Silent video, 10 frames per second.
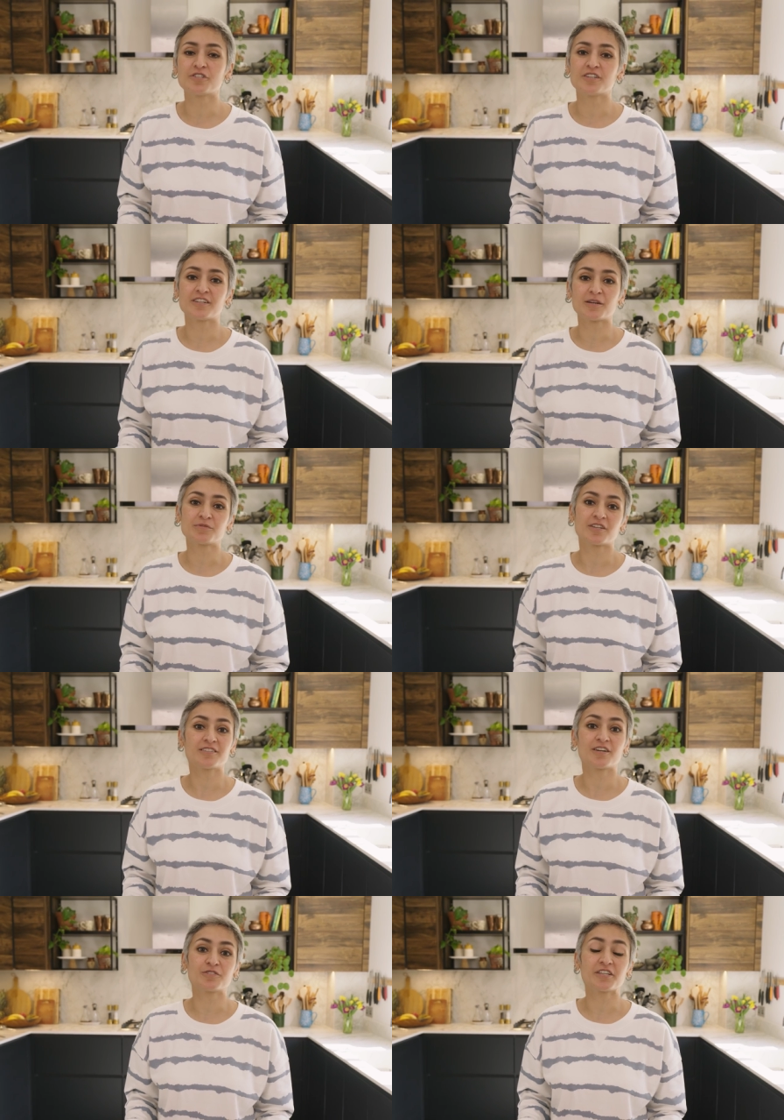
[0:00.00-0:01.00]
in an upside
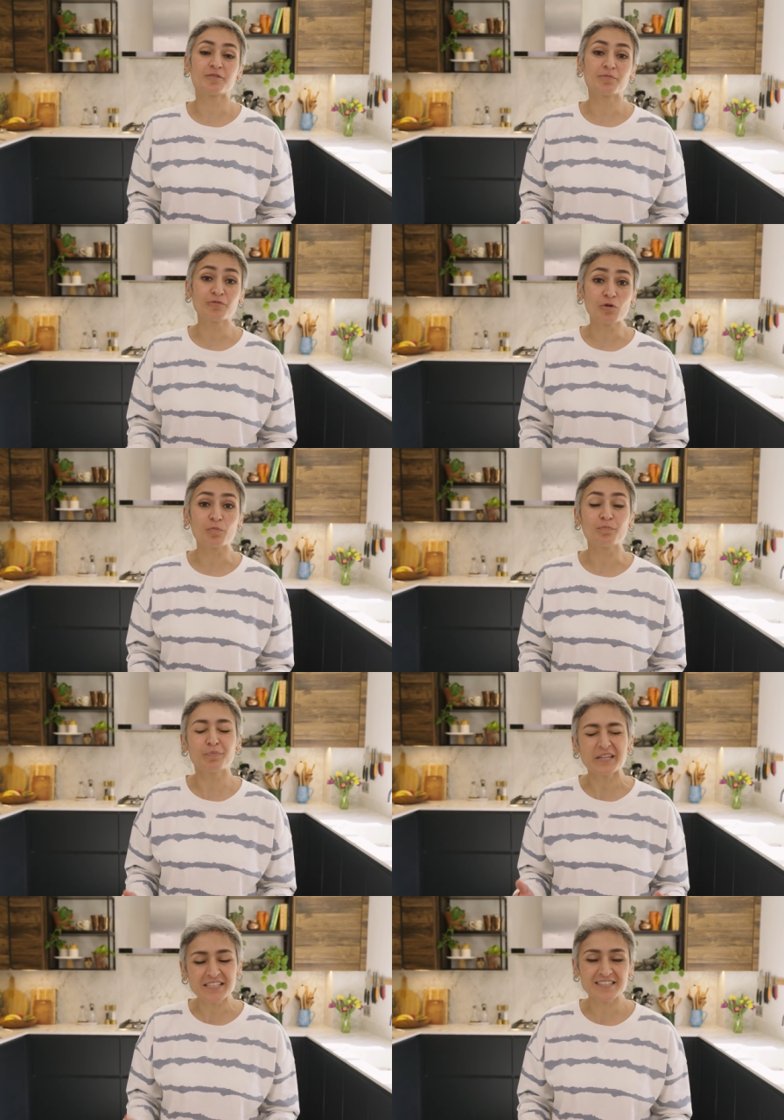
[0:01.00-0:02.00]
down cake before,
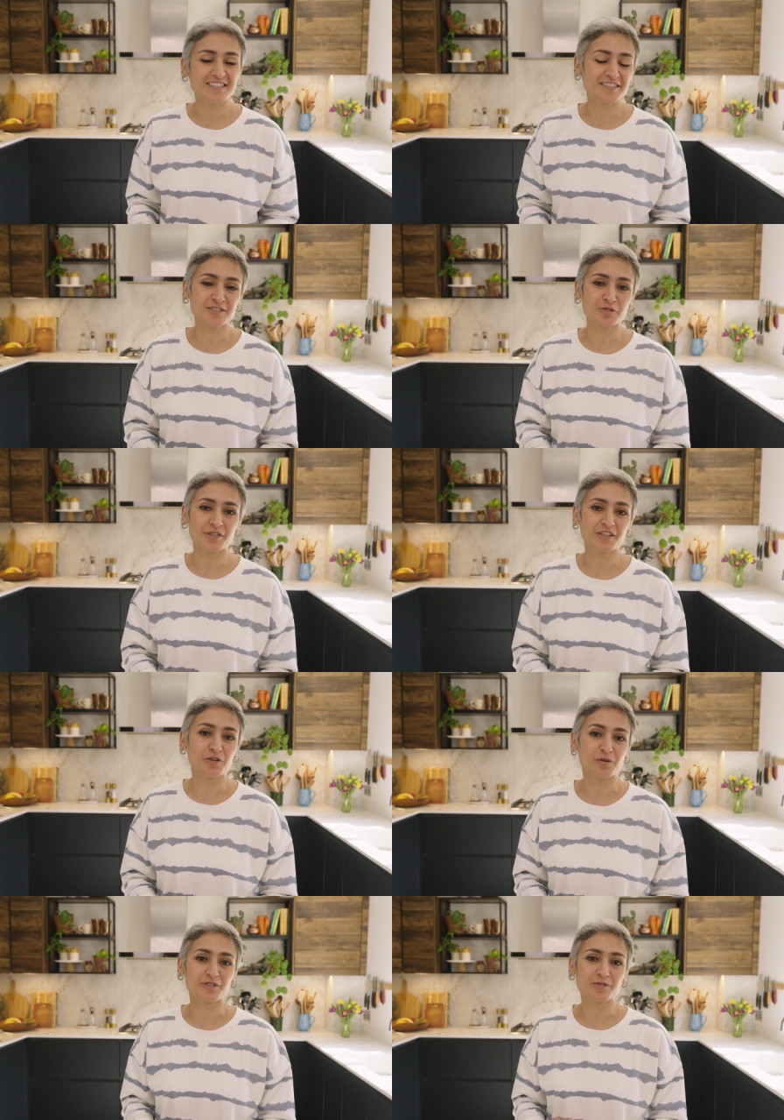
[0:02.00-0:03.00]
please let us know in the
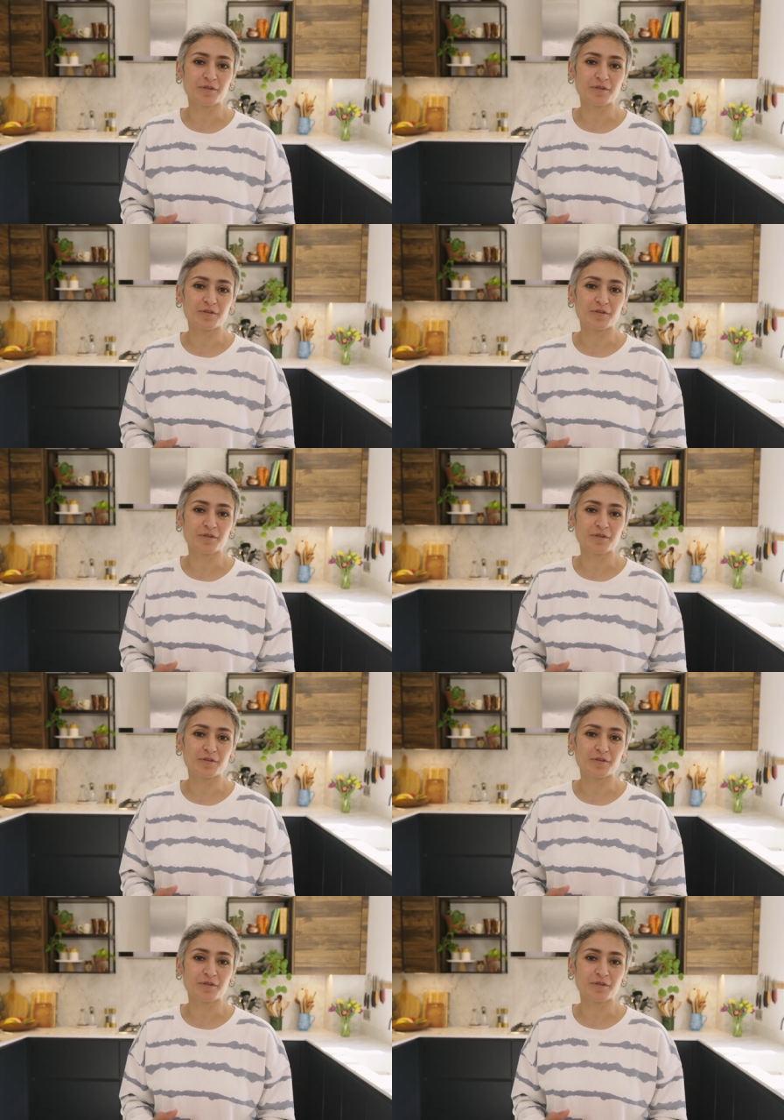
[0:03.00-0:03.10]
comments